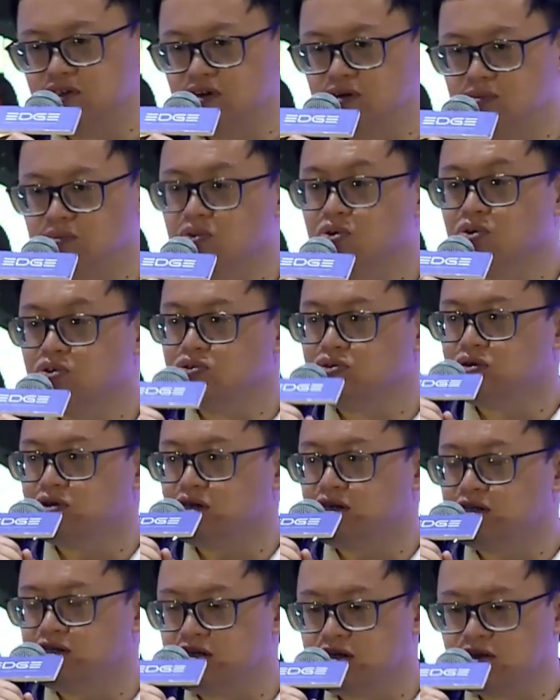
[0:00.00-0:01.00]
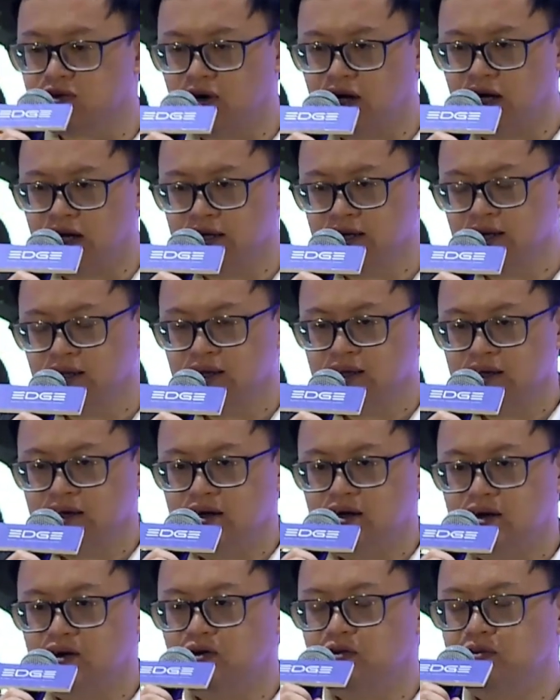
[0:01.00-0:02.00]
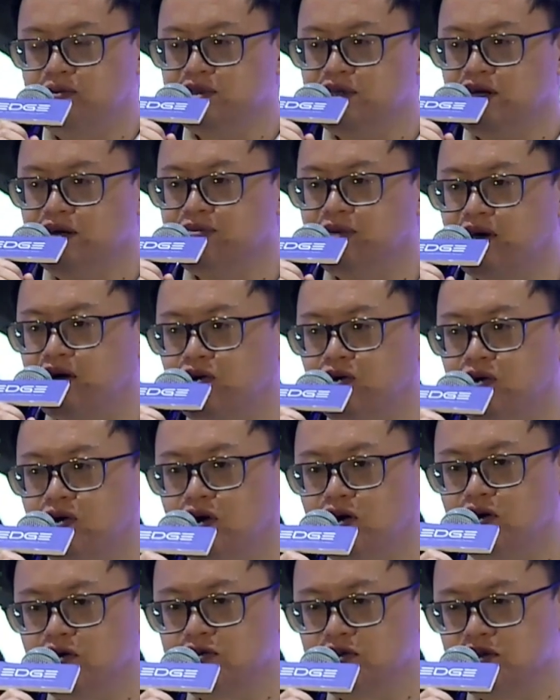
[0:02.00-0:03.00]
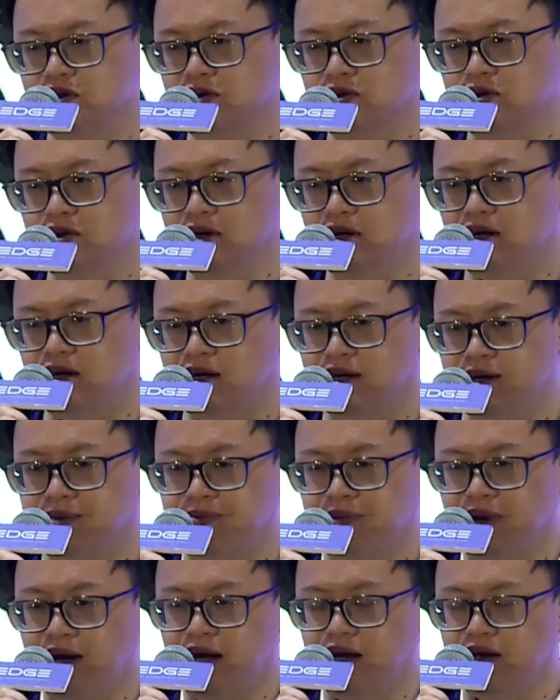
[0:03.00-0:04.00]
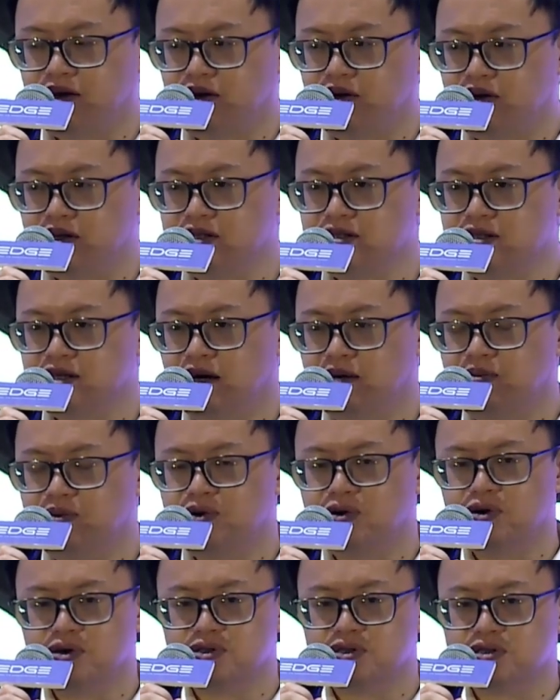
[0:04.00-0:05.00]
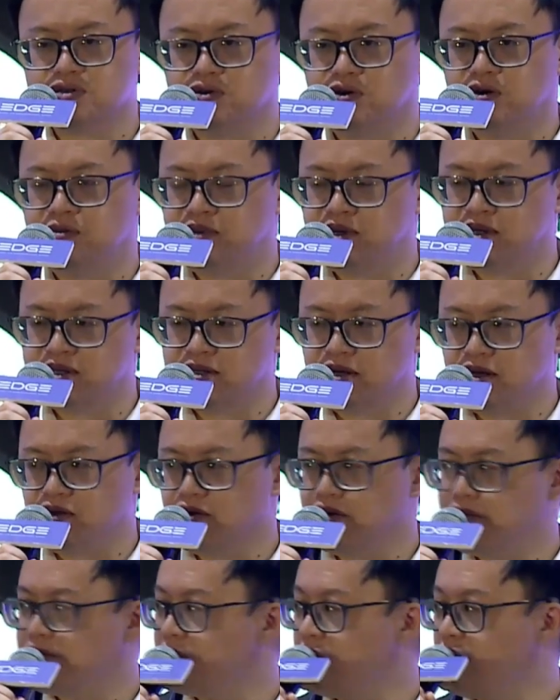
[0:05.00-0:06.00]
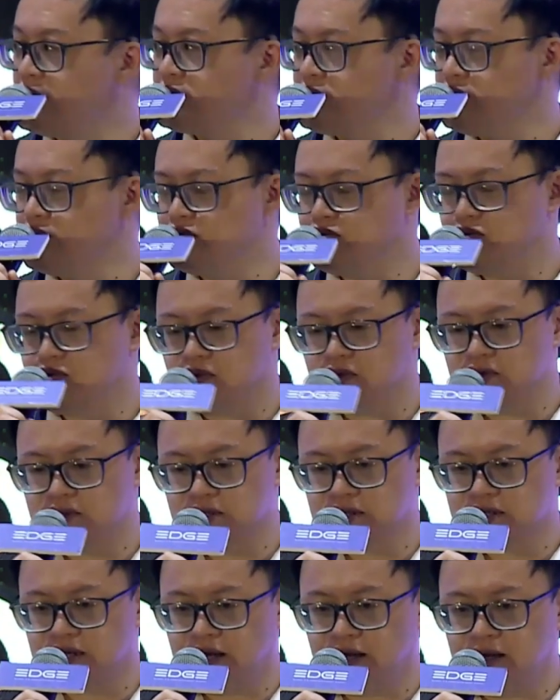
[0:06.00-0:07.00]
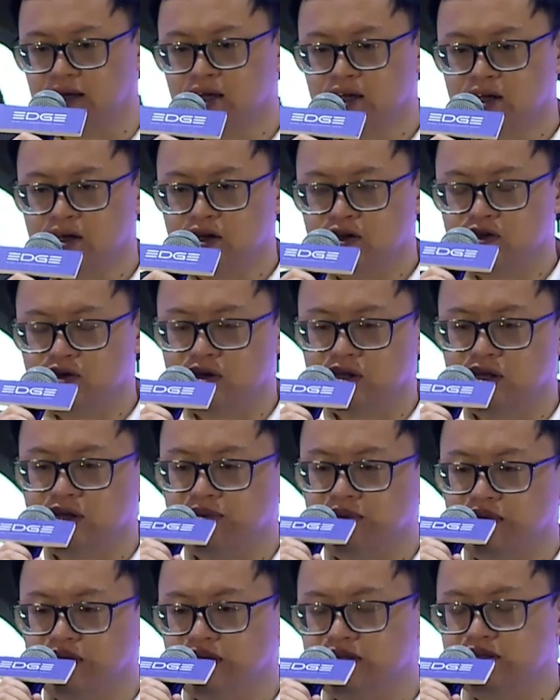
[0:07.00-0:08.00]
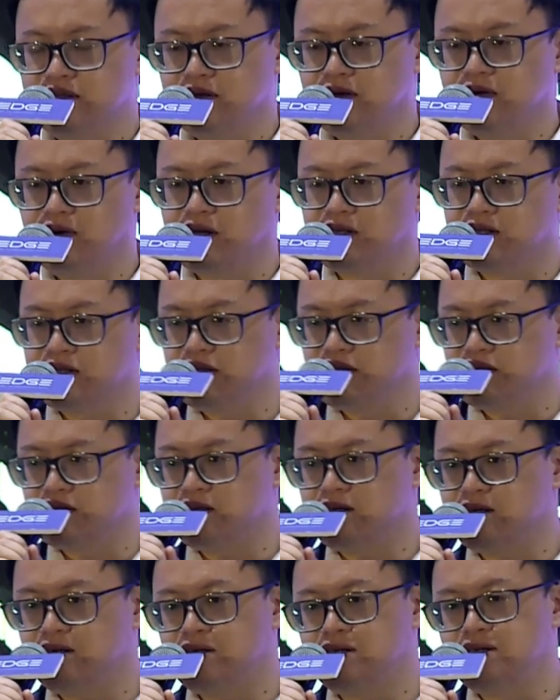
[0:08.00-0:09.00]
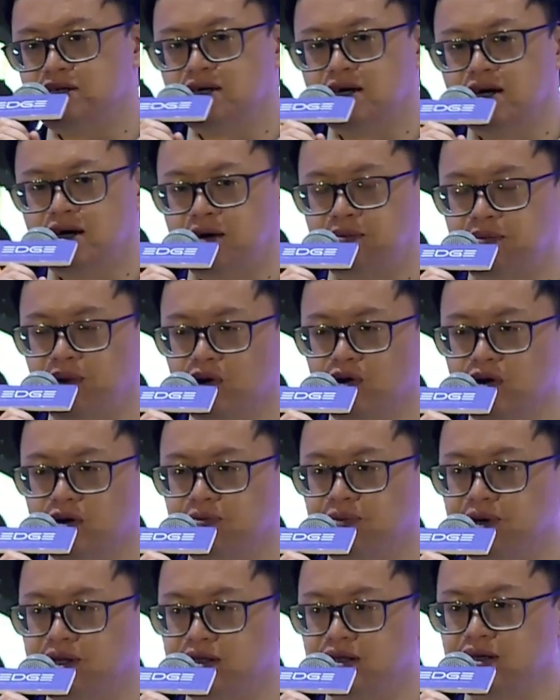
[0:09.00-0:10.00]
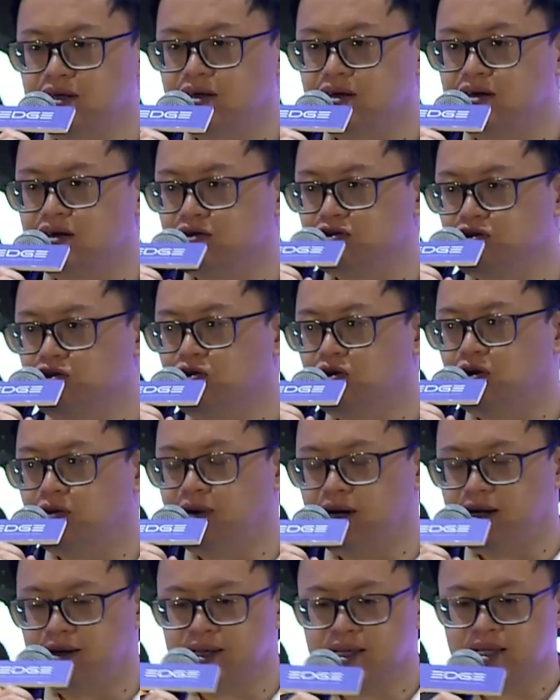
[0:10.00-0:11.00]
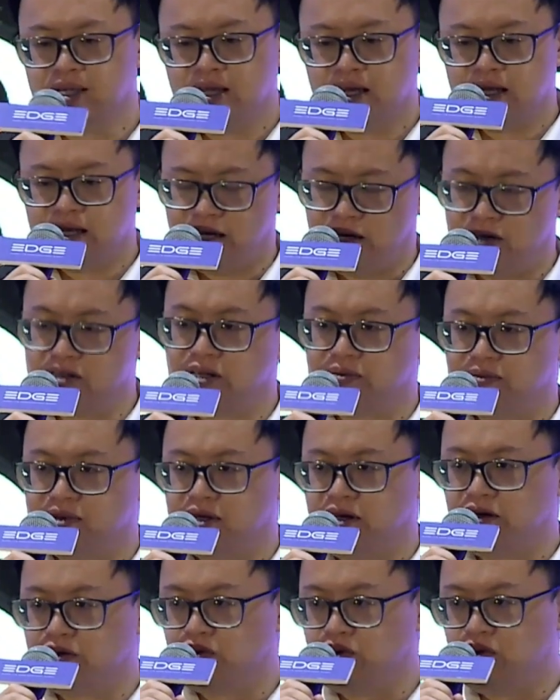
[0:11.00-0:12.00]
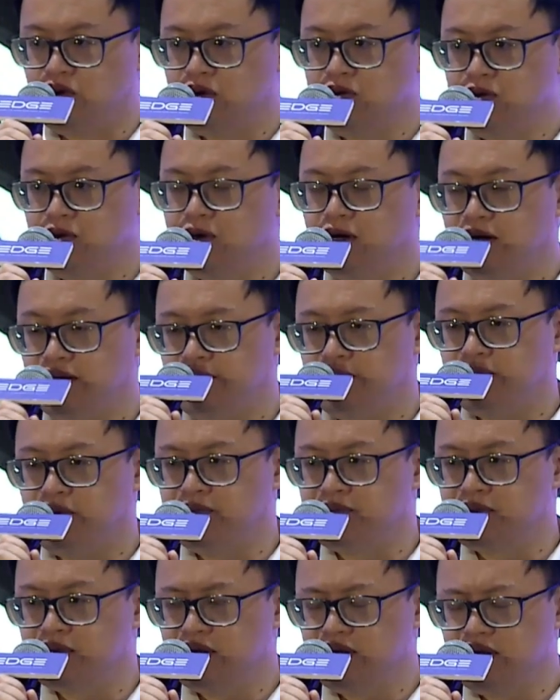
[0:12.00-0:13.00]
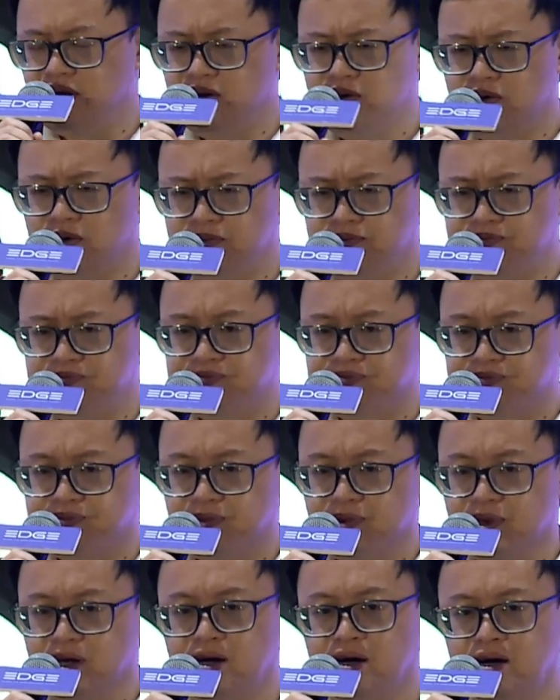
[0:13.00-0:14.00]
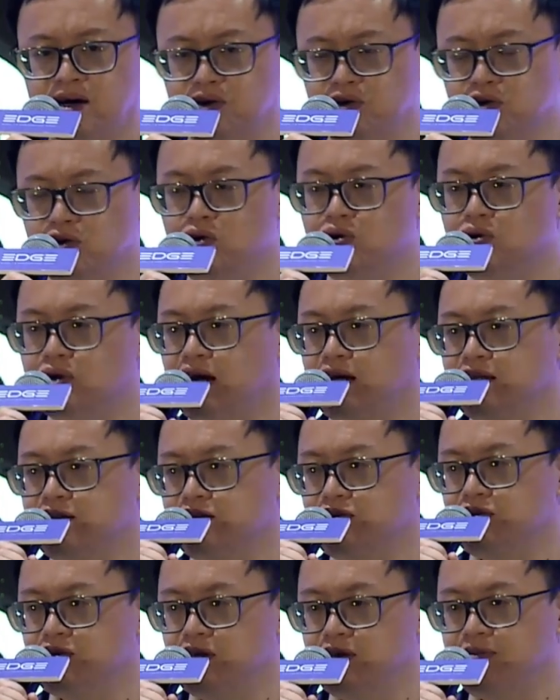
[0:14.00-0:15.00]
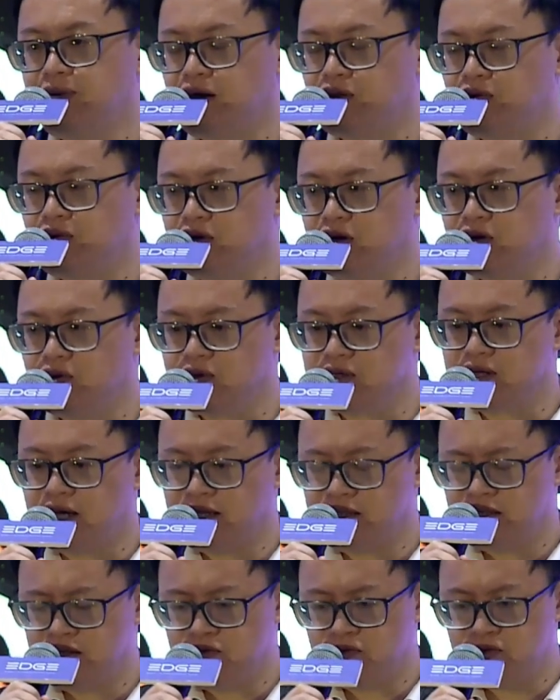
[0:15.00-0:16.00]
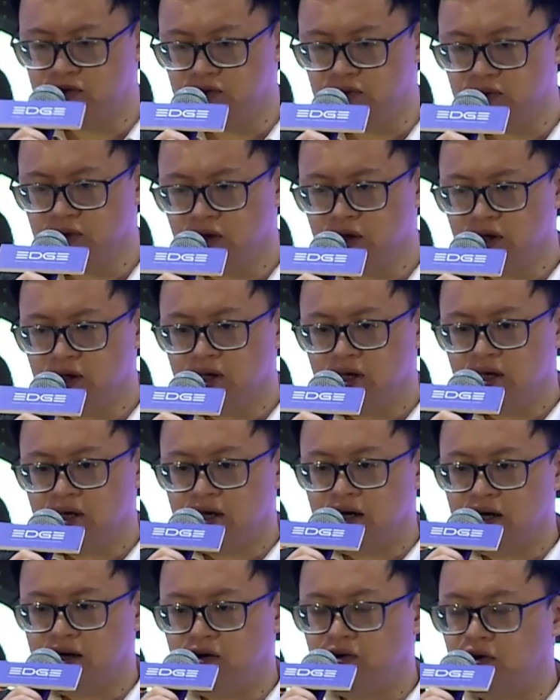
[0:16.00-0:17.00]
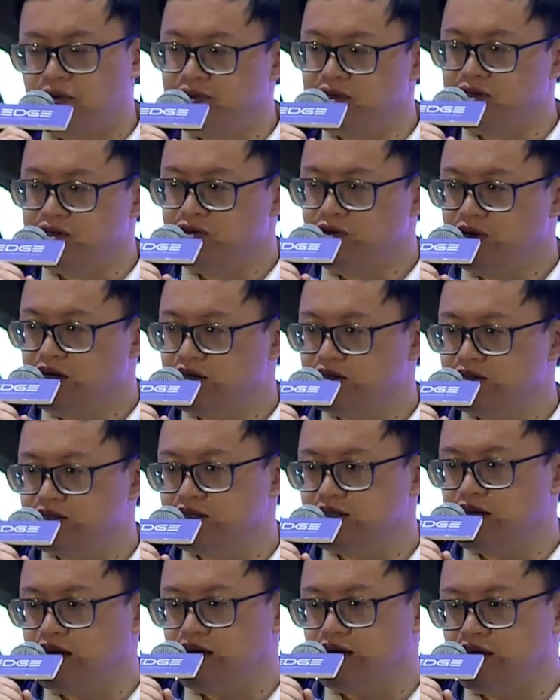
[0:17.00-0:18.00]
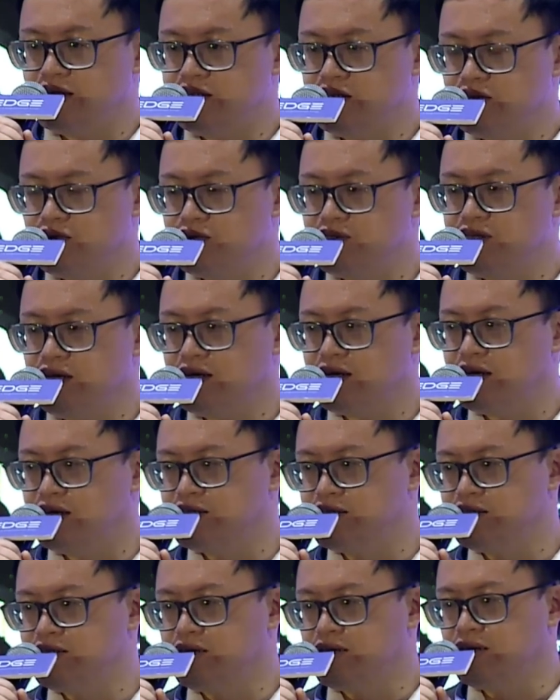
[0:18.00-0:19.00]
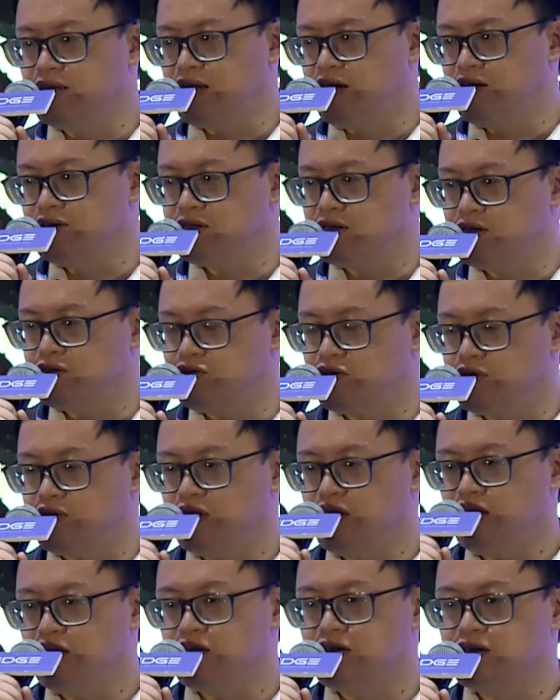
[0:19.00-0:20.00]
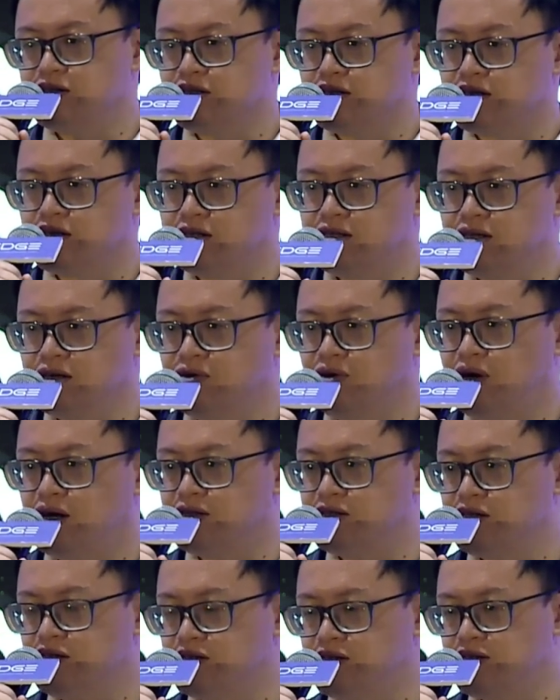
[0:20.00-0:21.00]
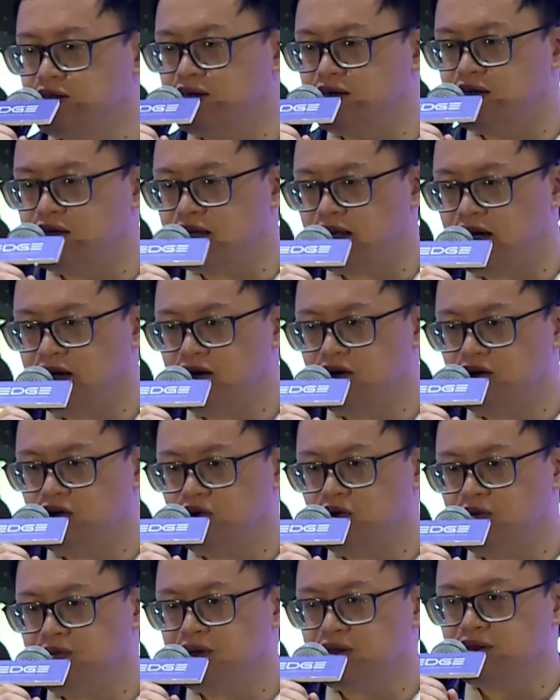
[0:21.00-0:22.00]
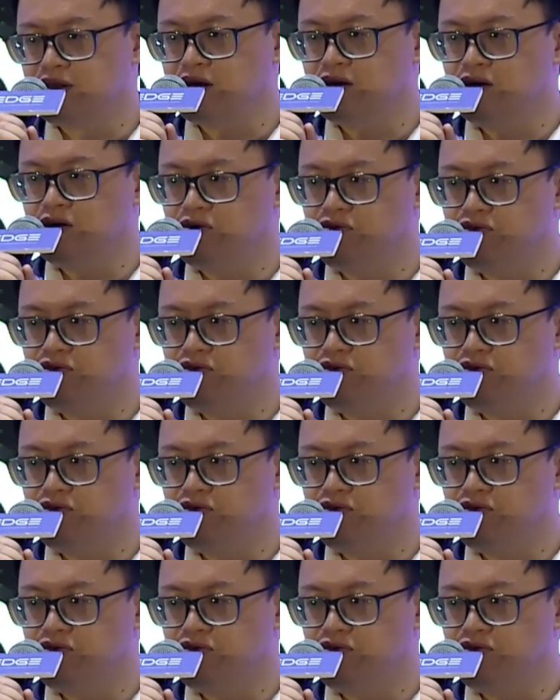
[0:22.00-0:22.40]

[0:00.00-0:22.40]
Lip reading: Well, currently, we're still in a learning and exploration stage for Hong Kong market. In Hong Kong, Europe, and Singapore, these three markets are more mature for our operation. We know more knowledge about the regulation policies and the local partners. Our users comes from over 100 countries and regions.